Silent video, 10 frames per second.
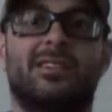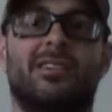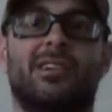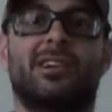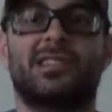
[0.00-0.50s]

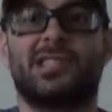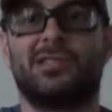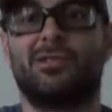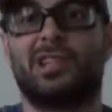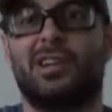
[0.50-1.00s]
our
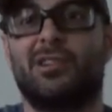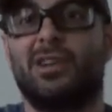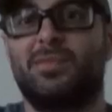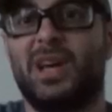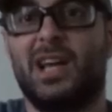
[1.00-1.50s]
concealed
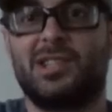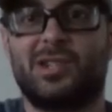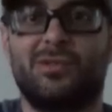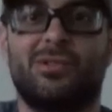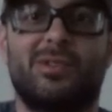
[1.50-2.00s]
carry
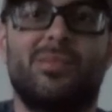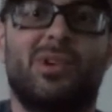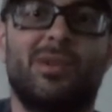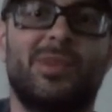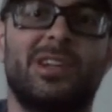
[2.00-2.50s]
pass-through
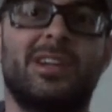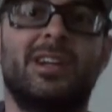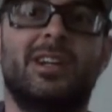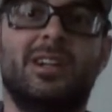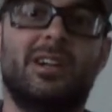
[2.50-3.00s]
compartment
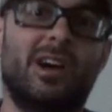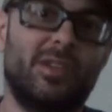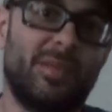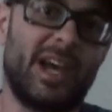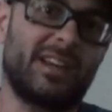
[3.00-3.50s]
on
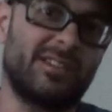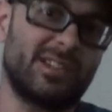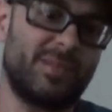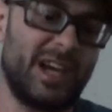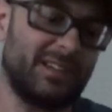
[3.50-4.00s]
the back of
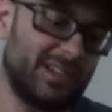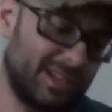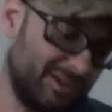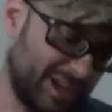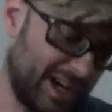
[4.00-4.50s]
this bag. This
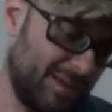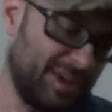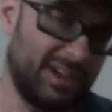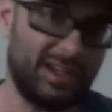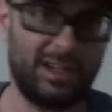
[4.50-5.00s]
will
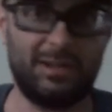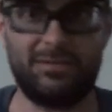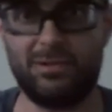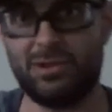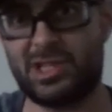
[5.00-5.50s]
accommodate a
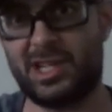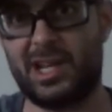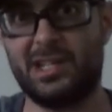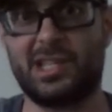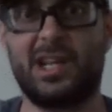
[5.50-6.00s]

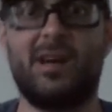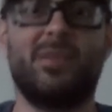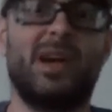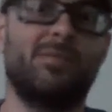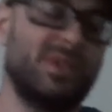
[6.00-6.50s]
full-size combat